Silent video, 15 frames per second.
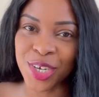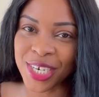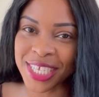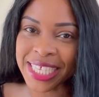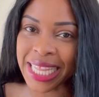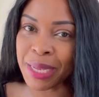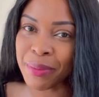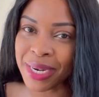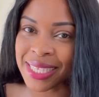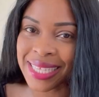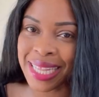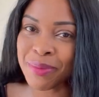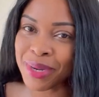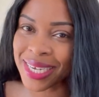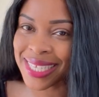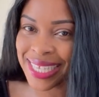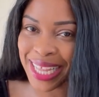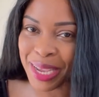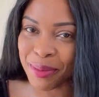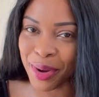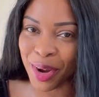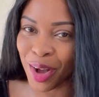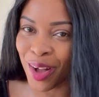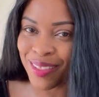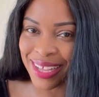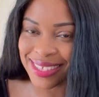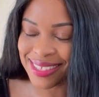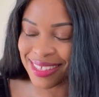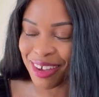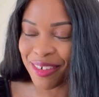Disclaimer, disclaimer, disclaimer, all that
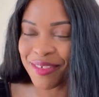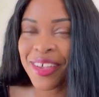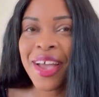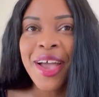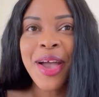stuff.